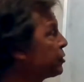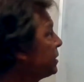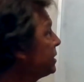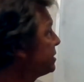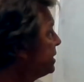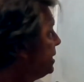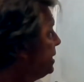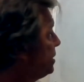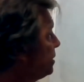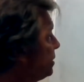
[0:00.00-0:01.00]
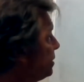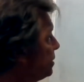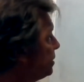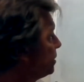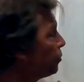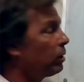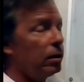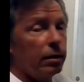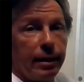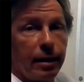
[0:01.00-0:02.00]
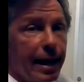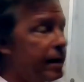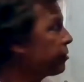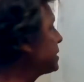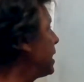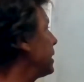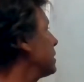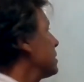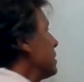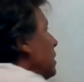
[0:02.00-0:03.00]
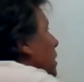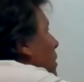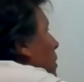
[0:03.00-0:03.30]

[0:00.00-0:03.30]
actually see? Well, in a heterozygous,